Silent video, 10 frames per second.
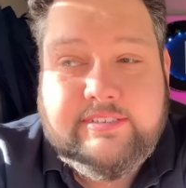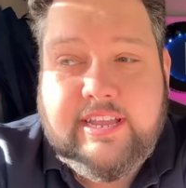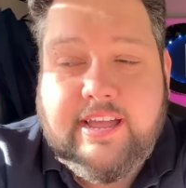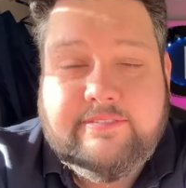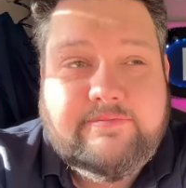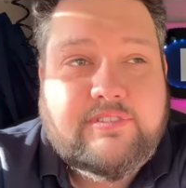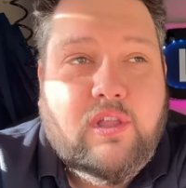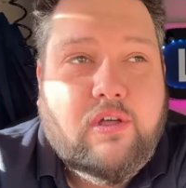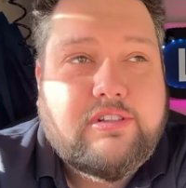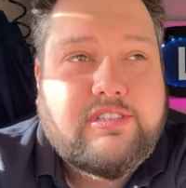yeah,
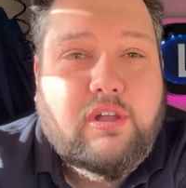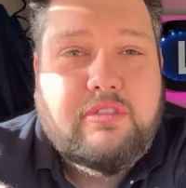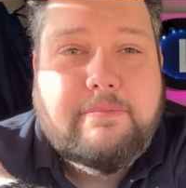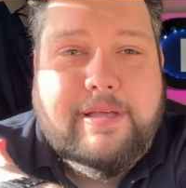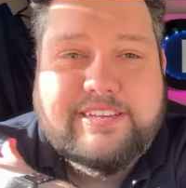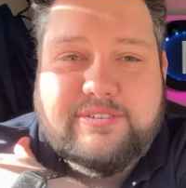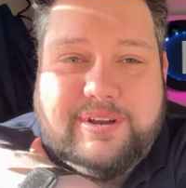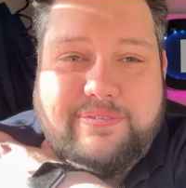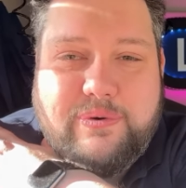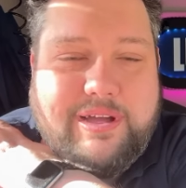not the best
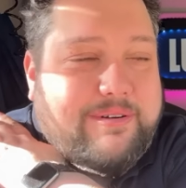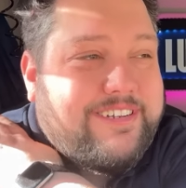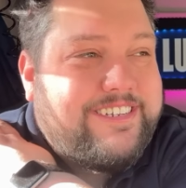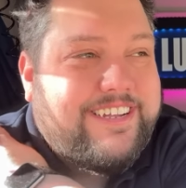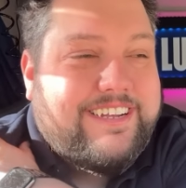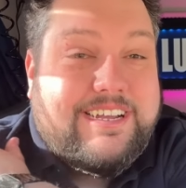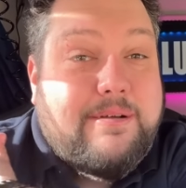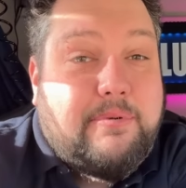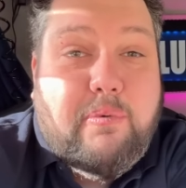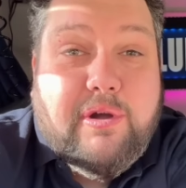24 hours,
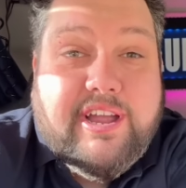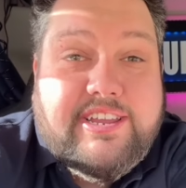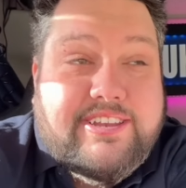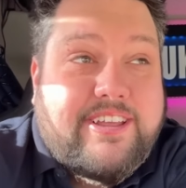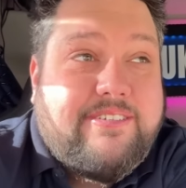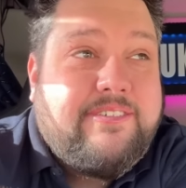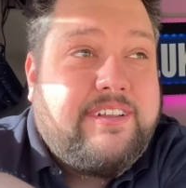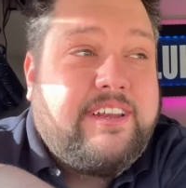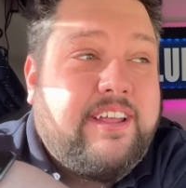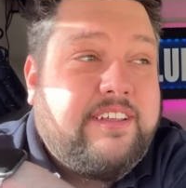but what can you do?
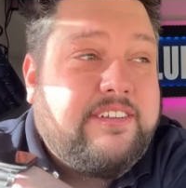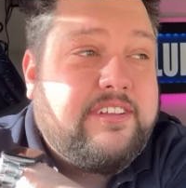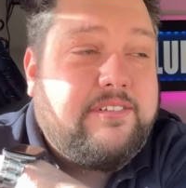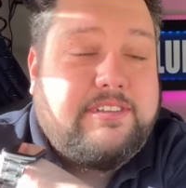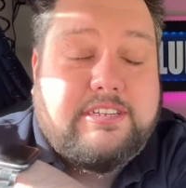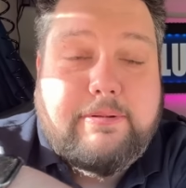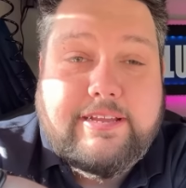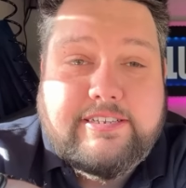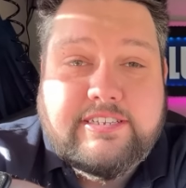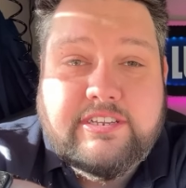You know, you turn up to these
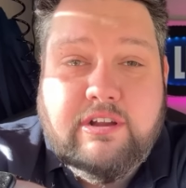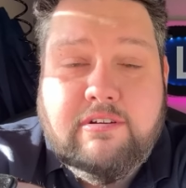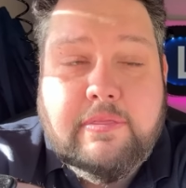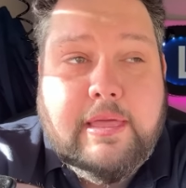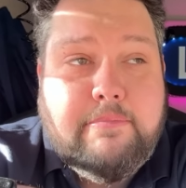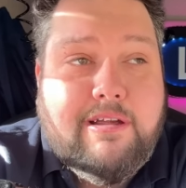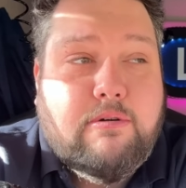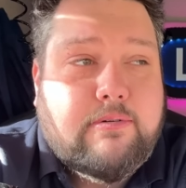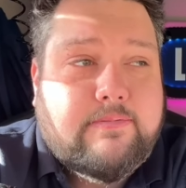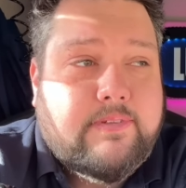places and you're at their
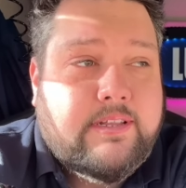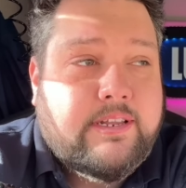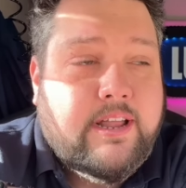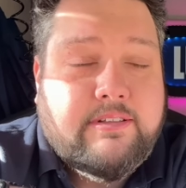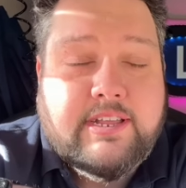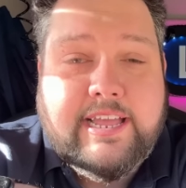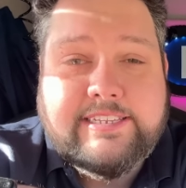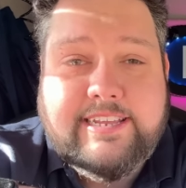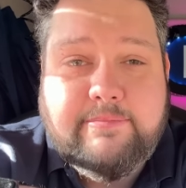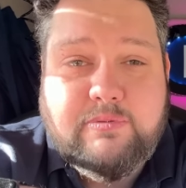peril. You know, you get
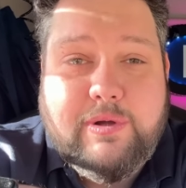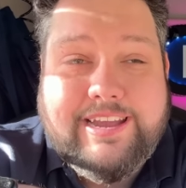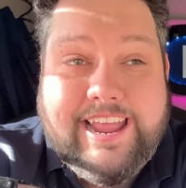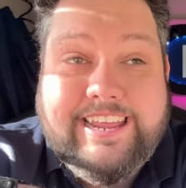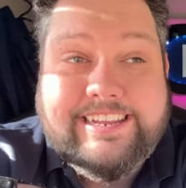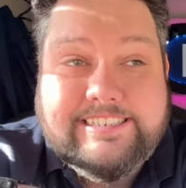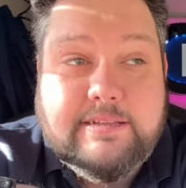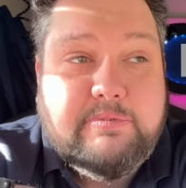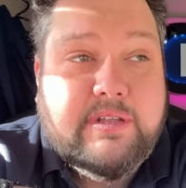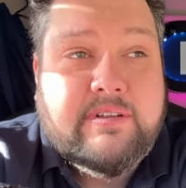tipped when they can
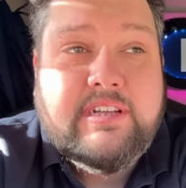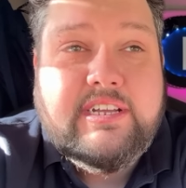tip you.